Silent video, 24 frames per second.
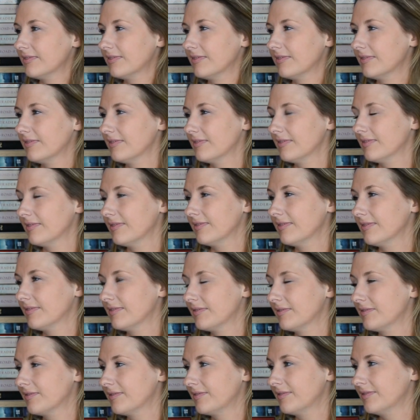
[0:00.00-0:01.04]

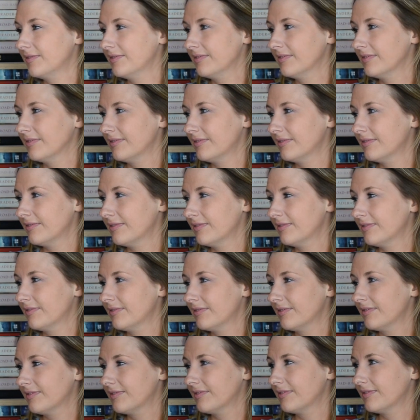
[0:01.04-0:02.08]

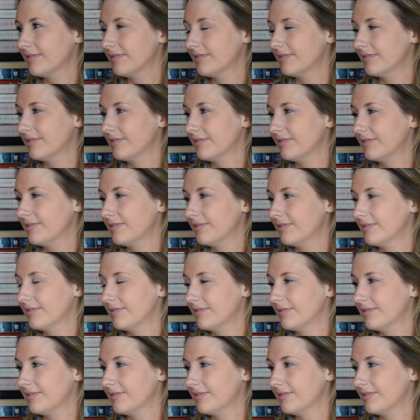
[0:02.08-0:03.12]

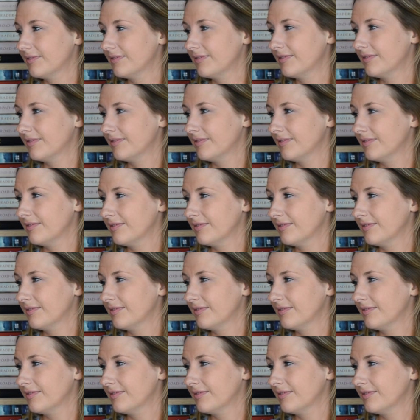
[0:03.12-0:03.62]
This person isn't speaking.